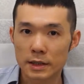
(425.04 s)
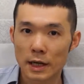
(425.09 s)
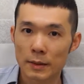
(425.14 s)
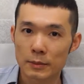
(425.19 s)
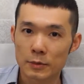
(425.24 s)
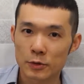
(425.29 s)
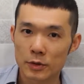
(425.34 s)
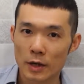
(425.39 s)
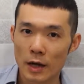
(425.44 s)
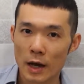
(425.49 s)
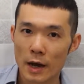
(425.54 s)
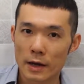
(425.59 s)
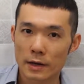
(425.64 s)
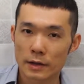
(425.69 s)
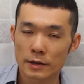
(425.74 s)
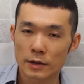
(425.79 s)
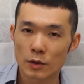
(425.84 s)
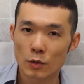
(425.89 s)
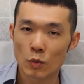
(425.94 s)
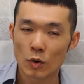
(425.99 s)
time to add
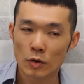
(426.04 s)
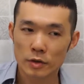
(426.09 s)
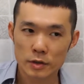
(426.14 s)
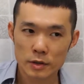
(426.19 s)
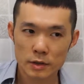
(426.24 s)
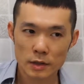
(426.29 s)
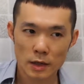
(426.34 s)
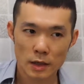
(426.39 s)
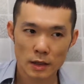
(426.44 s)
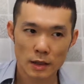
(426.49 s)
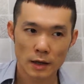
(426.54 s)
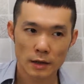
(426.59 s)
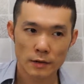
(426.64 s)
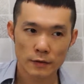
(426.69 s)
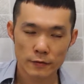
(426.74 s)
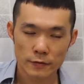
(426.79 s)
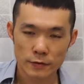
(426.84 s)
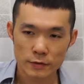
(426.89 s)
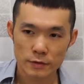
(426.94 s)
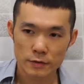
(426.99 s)
in the water and let
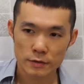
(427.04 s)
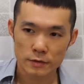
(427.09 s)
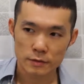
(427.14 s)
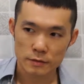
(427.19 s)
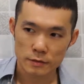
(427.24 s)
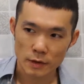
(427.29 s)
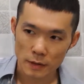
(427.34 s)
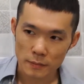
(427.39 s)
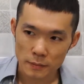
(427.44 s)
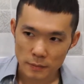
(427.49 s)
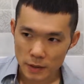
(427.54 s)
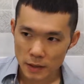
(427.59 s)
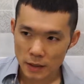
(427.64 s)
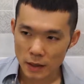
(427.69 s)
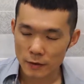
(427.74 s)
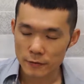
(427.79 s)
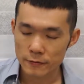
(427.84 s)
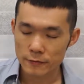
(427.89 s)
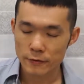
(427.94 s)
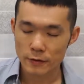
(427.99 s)
the filter run. But
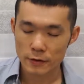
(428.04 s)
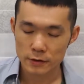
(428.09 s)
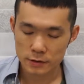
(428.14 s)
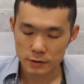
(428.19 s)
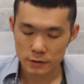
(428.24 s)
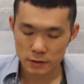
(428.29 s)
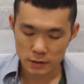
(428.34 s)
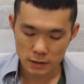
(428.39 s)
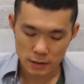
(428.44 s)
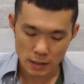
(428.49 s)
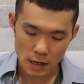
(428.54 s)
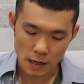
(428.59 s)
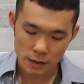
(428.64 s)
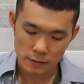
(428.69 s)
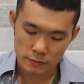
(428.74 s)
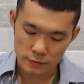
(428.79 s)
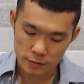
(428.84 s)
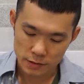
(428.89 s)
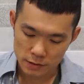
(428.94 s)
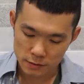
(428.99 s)
unfortunately, I
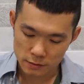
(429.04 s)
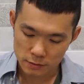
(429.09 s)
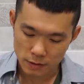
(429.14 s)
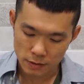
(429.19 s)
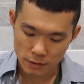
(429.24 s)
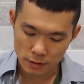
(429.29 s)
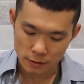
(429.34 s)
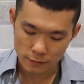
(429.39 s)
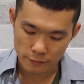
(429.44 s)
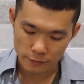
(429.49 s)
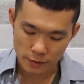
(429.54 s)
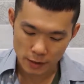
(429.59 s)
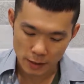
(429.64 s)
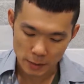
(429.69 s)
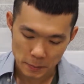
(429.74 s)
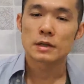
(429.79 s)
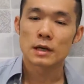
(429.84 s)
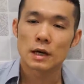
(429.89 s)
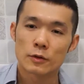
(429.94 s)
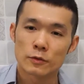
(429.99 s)
really run out of
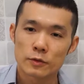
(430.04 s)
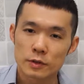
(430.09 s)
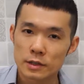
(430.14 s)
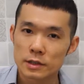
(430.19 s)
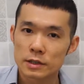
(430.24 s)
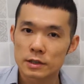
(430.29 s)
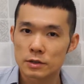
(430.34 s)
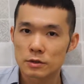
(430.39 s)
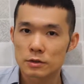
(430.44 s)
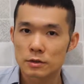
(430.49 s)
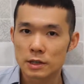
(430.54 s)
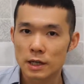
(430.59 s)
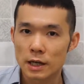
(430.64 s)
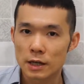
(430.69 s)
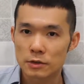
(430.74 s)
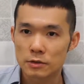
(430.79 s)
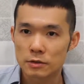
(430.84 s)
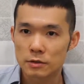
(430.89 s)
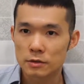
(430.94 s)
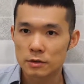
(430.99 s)
time. I really need to
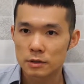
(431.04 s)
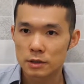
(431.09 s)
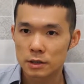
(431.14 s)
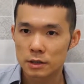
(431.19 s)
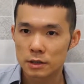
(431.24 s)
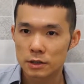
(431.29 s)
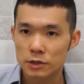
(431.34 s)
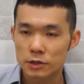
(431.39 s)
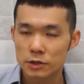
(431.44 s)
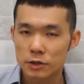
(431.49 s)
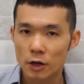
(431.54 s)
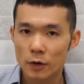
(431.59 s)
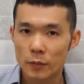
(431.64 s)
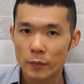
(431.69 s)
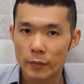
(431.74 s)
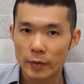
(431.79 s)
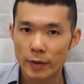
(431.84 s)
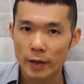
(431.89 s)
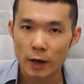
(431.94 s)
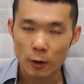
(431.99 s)
get to the
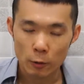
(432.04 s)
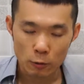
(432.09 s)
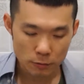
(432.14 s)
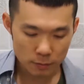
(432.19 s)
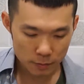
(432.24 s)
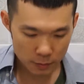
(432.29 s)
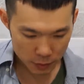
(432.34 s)
shop now.